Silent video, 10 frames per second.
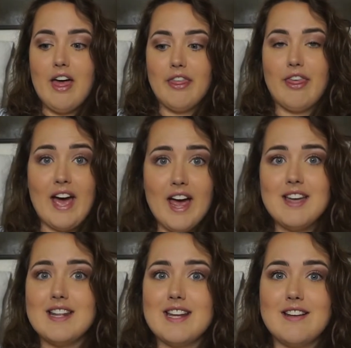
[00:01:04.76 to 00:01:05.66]

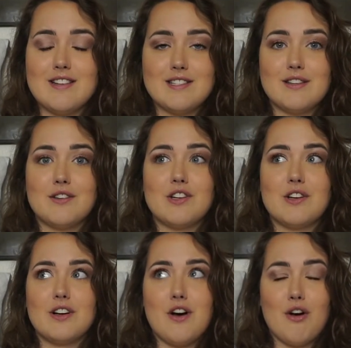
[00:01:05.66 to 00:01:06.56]
That is
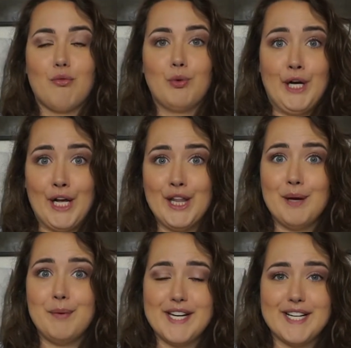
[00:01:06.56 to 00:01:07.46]
a really
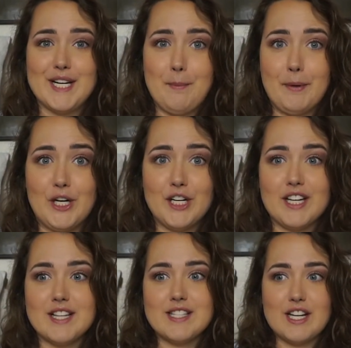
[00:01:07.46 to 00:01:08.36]
big number
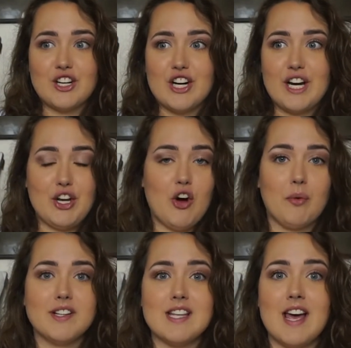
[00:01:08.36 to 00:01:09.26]
considering no
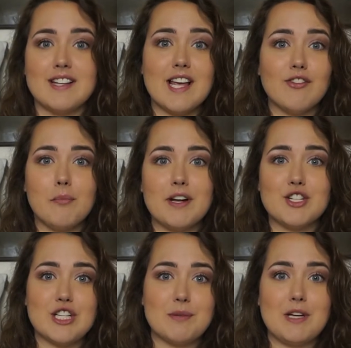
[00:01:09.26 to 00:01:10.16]
one has ever
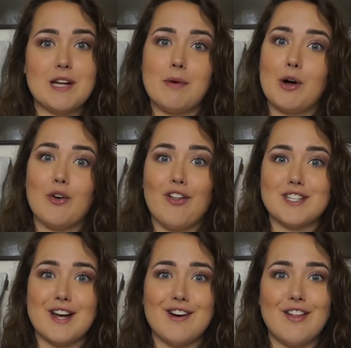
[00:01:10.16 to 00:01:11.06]
mentioned to me in my whole
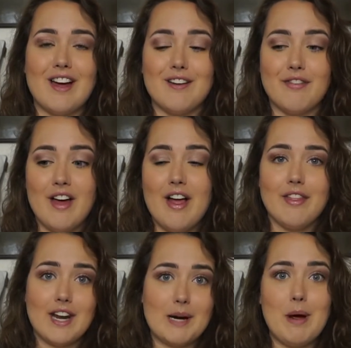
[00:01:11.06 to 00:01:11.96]
entire life
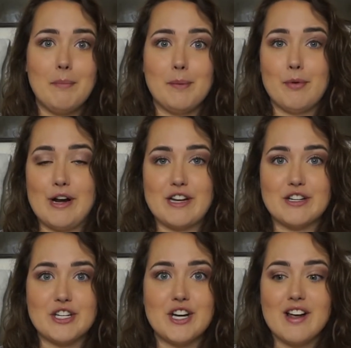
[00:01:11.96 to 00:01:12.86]
that I might be
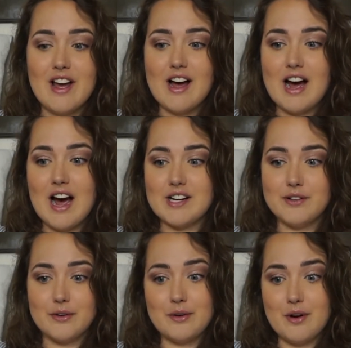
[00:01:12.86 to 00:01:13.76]
British. I
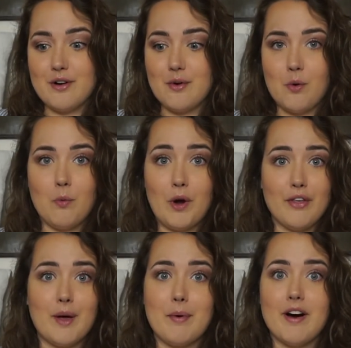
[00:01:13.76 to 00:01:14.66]
don't know where
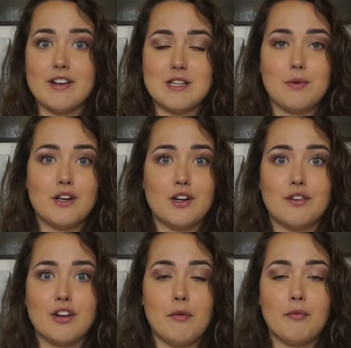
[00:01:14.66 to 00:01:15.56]
that possibly could
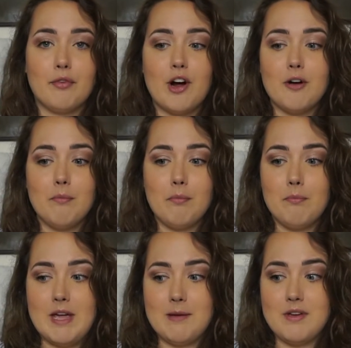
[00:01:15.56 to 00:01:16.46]
have come from.
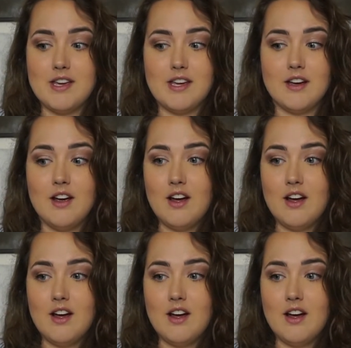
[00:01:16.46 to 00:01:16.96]
Maybe